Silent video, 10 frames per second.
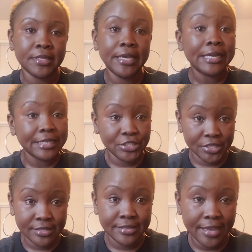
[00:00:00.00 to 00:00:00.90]
English
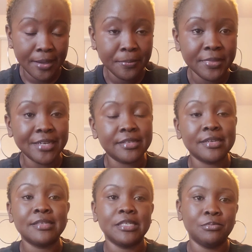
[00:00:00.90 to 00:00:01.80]
exam that is
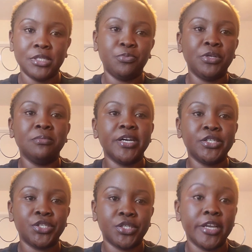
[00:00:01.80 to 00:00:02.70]
accepted pretty
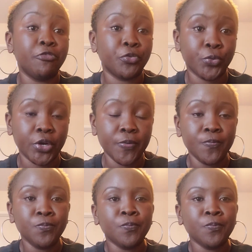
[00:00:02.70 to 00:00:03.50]
much everywhere.